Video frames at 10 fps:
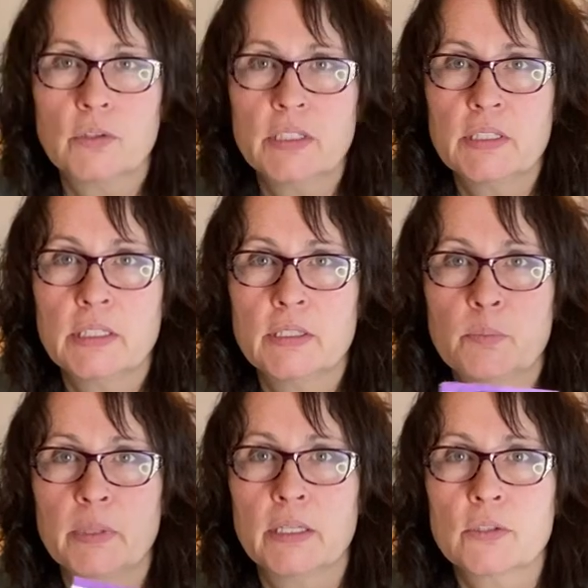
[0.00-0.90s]
this is
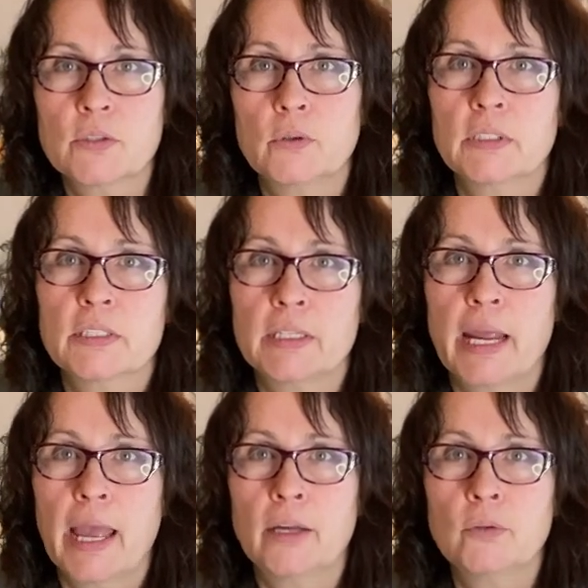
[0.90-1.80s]
being sold as an
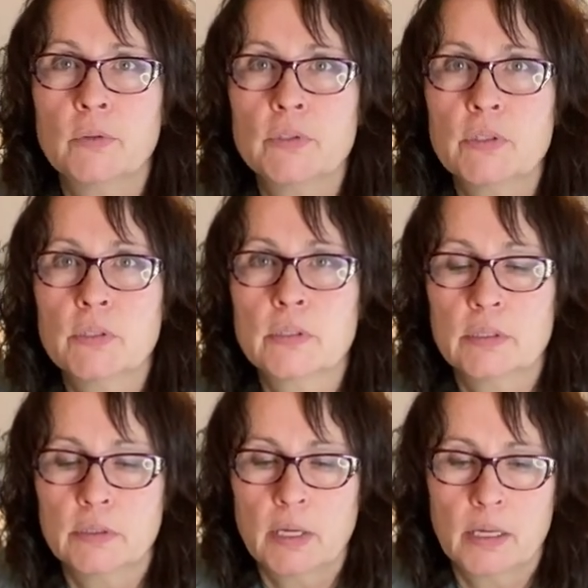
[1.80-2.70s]
annual
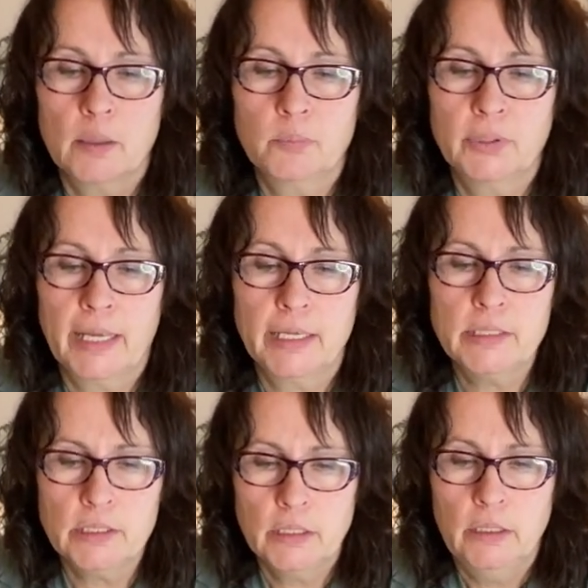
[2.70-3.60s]
uh,
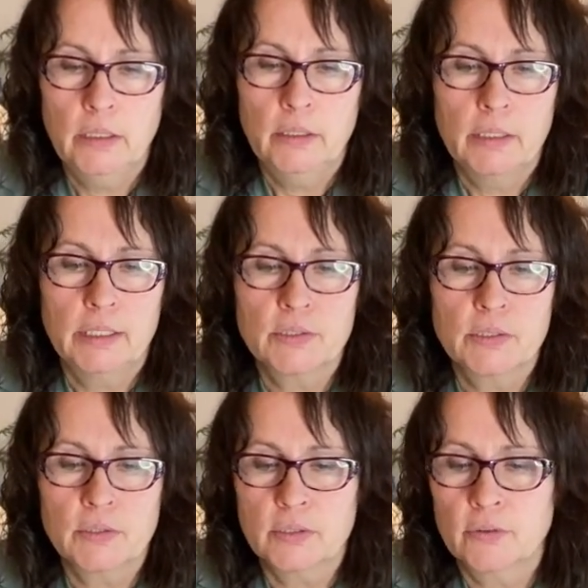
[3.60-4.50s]
plant. It's
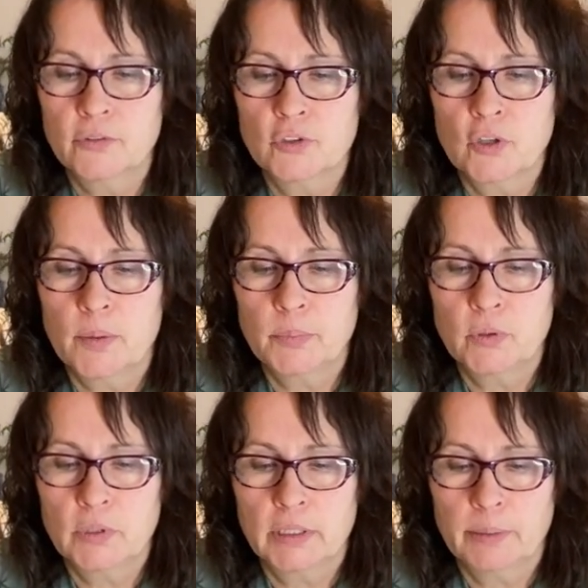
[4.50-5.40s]
the Silver Drop
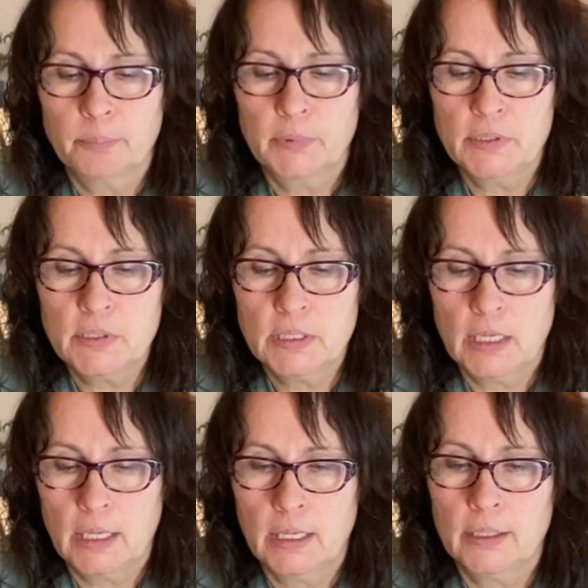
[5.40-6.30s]
eucalyptus,
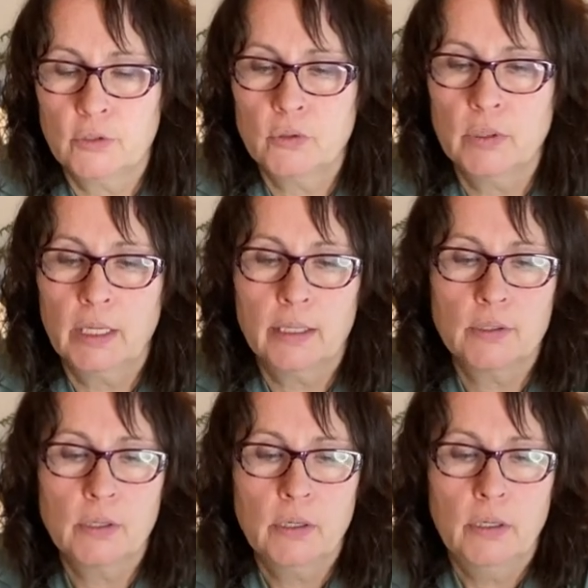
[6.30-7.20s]
and you
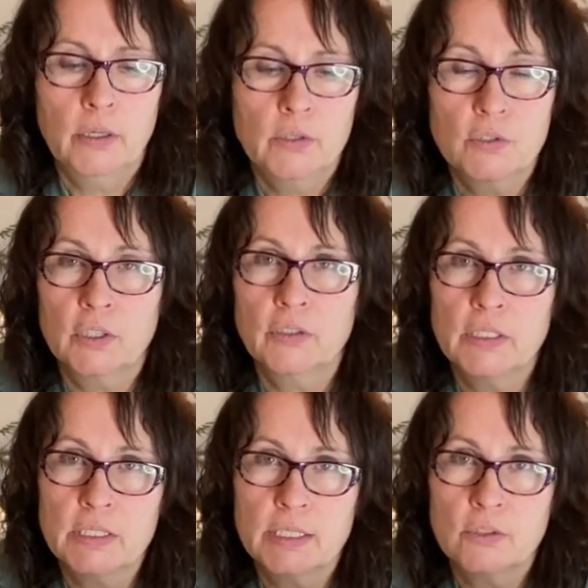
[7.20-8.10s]
can start
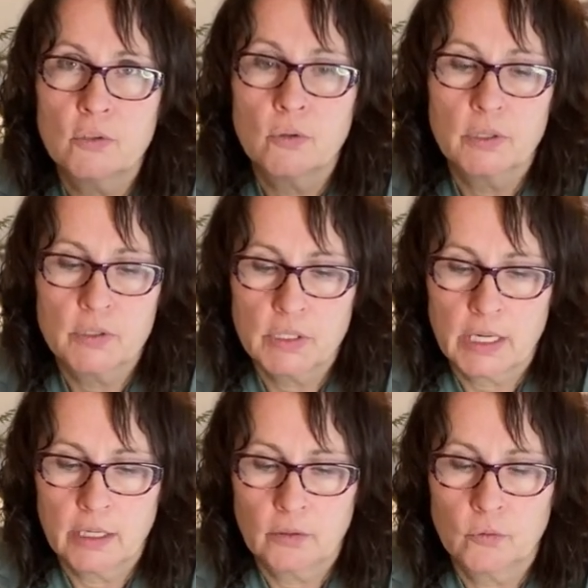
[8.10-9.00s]
these indoors
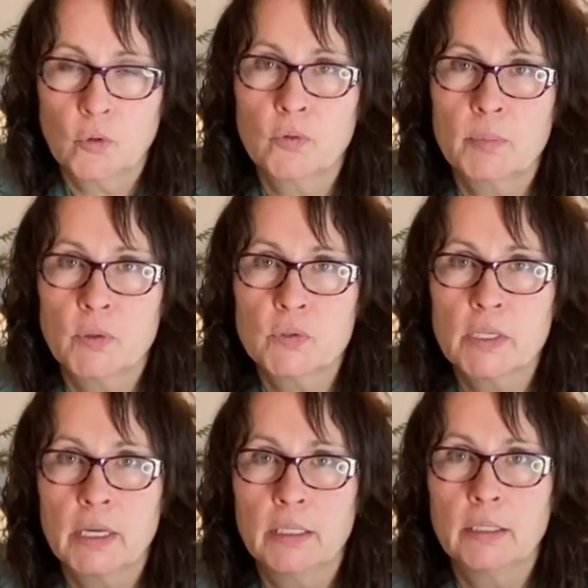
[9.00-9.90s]
and grow them
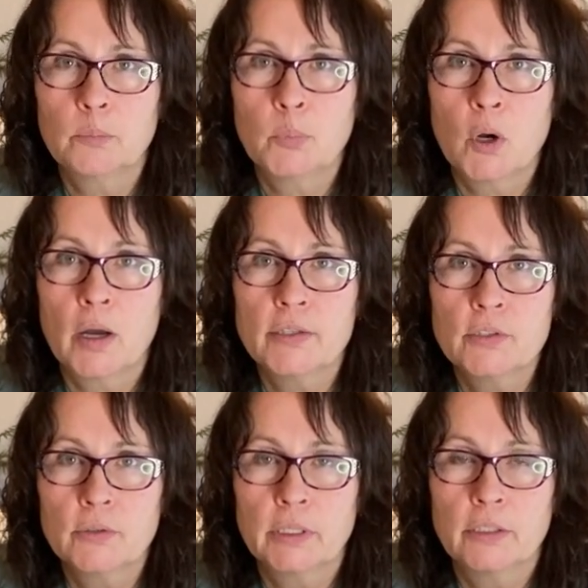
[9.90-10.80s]
outside in
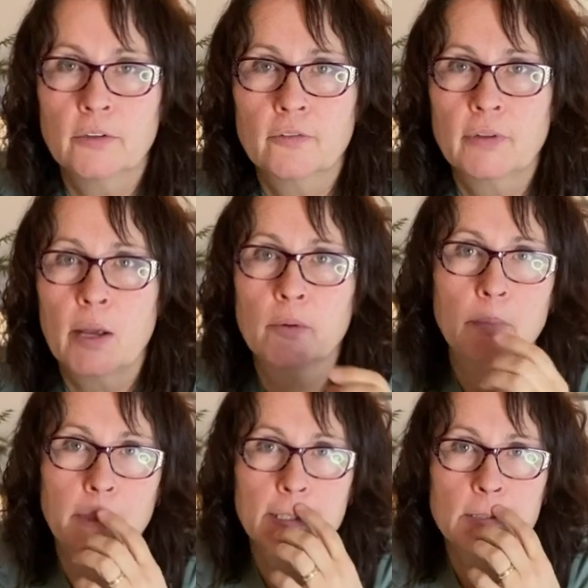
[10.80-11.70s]
pots or in your flower
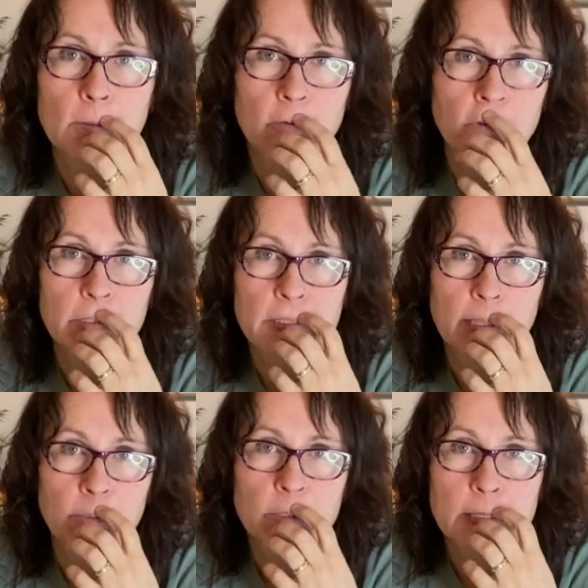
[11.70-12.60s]
beds over the
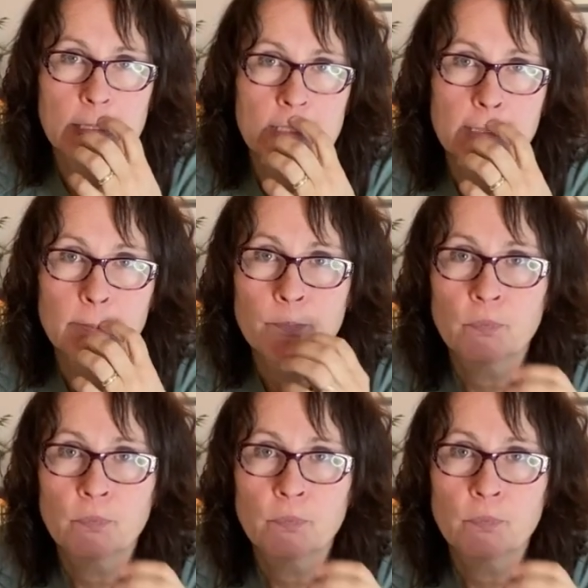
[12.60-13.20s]
summer season.